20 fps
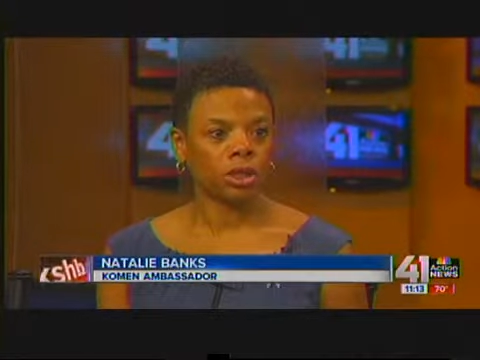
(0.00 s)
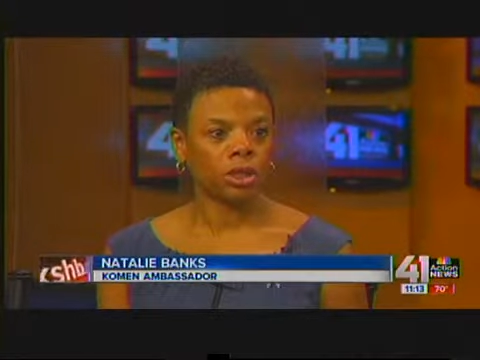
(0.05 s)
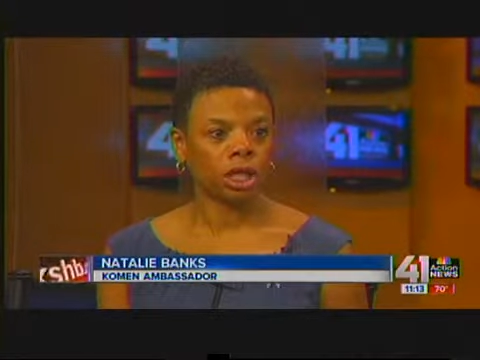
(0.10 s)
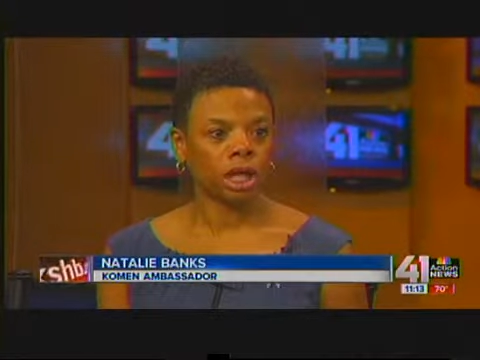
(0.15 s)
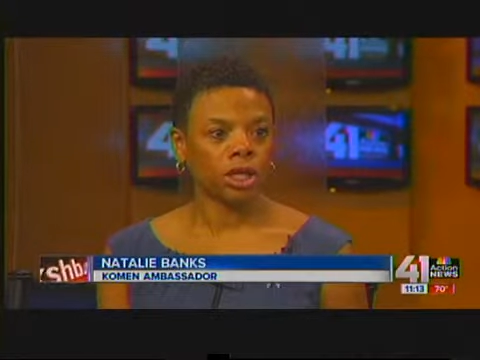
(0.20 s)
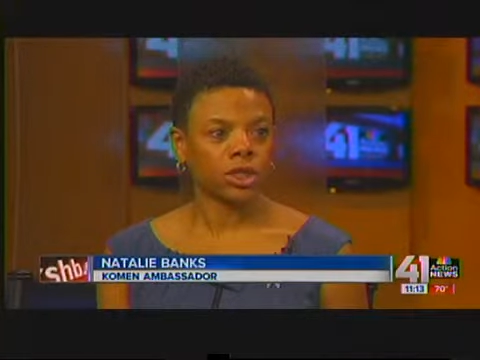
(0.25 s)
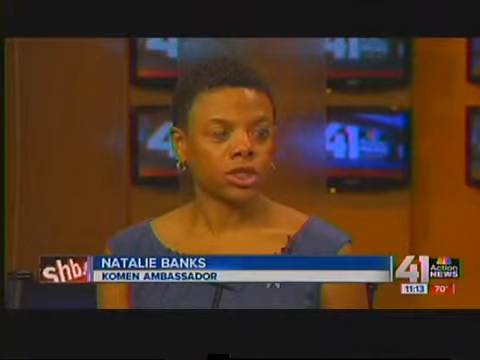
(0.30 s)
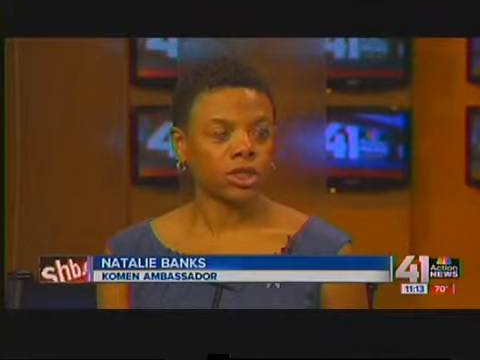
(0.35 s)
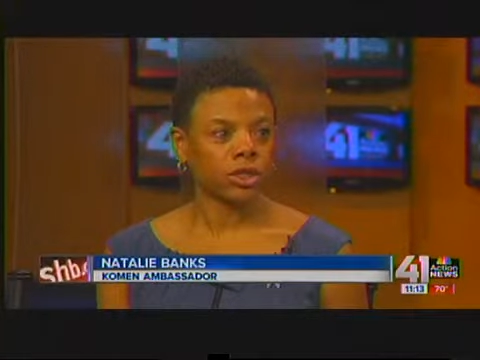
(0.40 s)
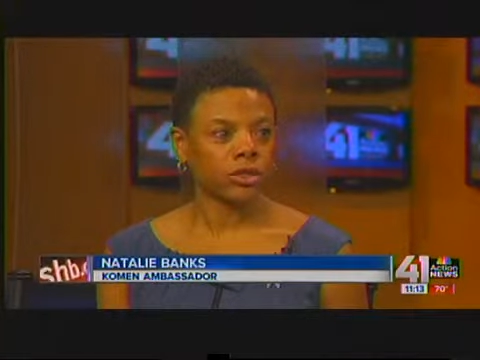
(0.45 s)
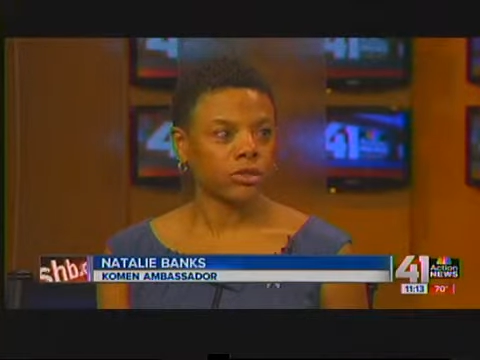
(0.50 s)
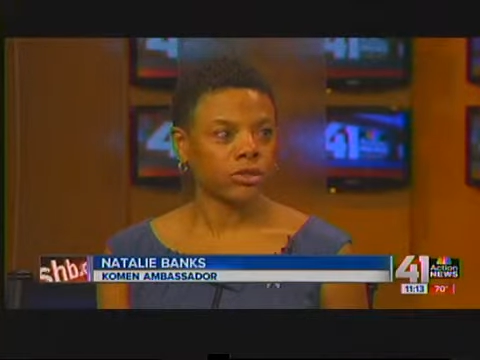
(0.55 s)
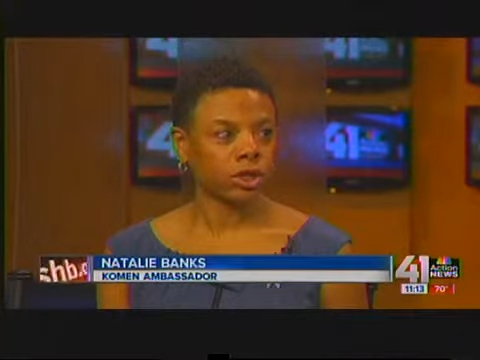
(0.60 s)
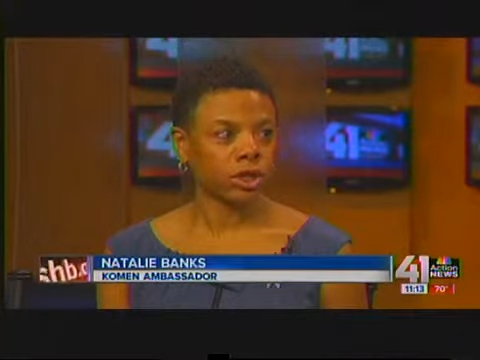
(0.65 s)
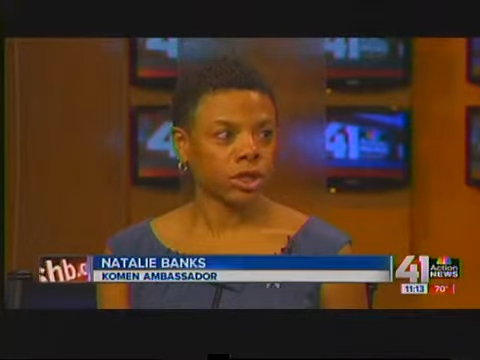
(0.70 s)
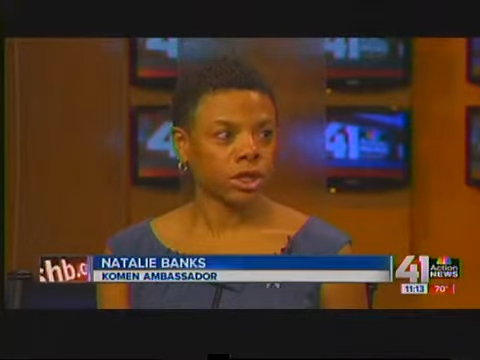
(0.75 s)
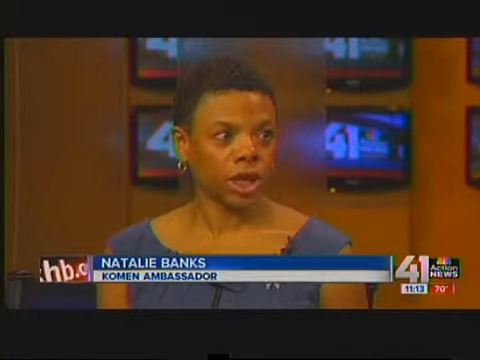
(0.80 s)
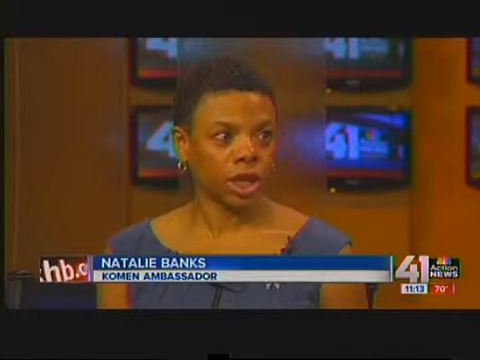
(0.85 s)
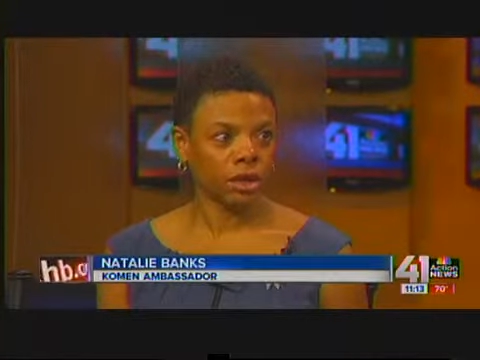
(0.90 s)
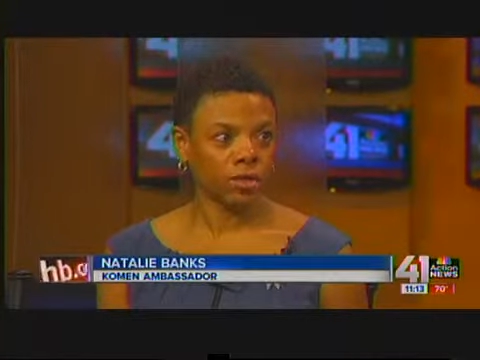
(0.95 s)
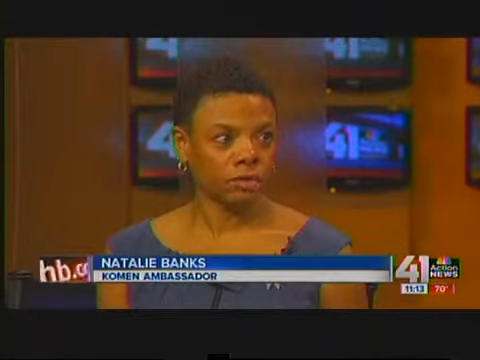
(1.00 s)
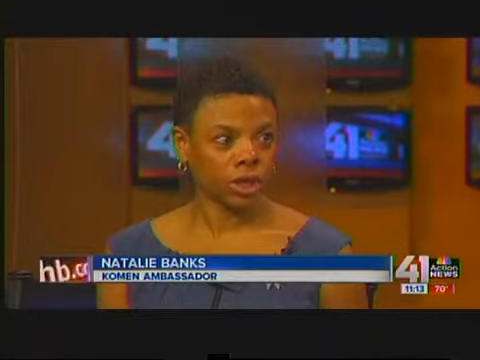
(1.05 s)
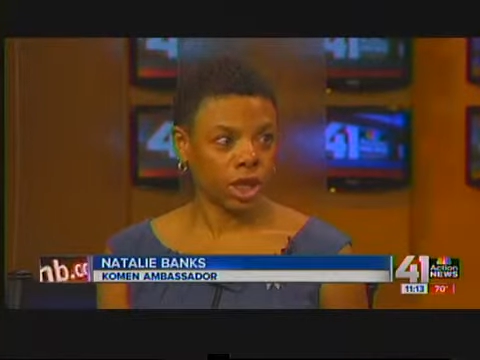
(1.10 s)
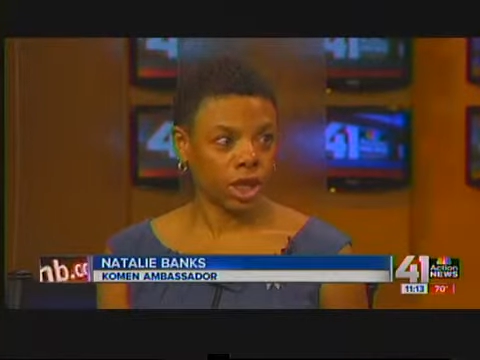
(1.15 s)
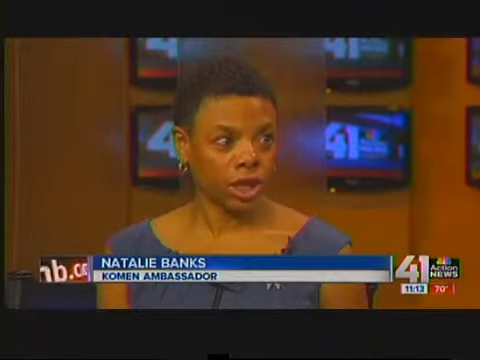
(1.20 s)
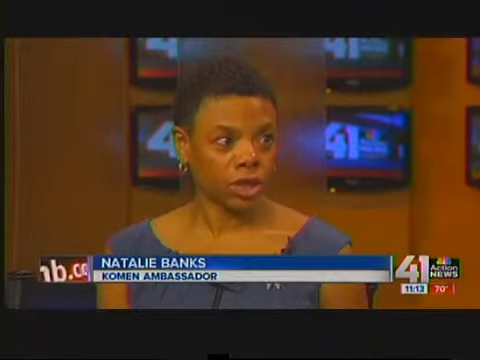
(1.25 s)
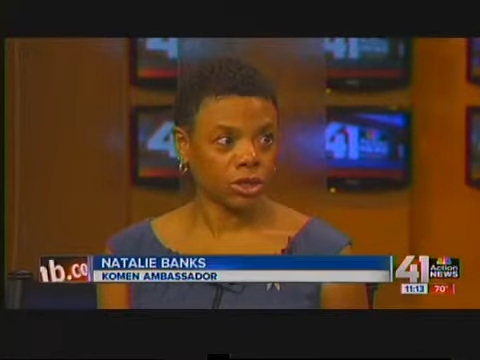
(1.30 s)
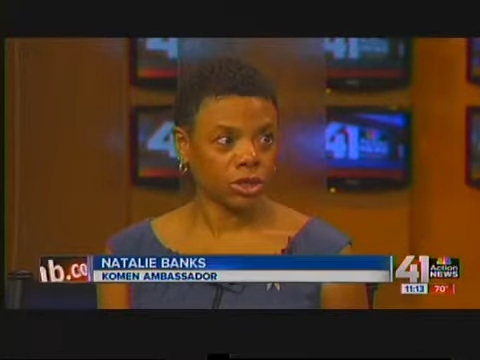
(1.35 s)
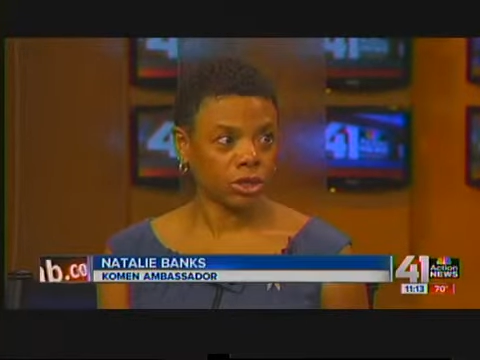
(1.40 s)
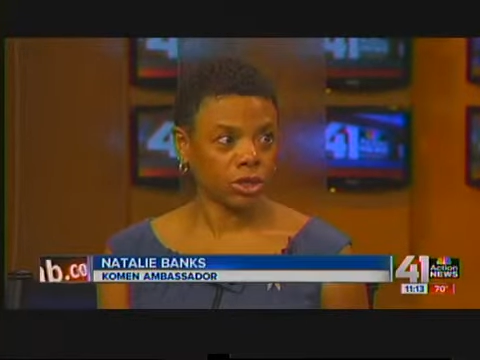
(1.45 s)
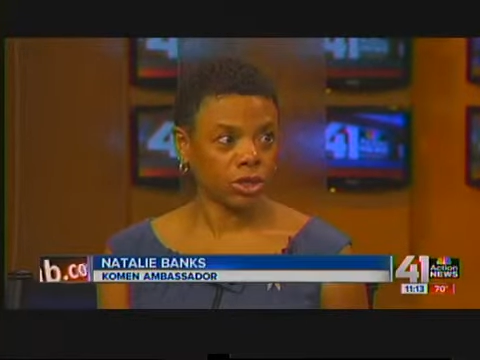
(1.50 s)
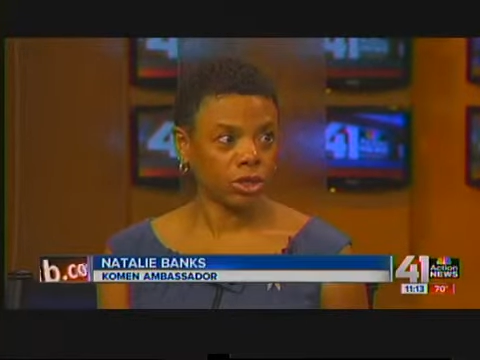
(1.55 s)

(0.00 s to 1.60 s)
detection of any kind of cancer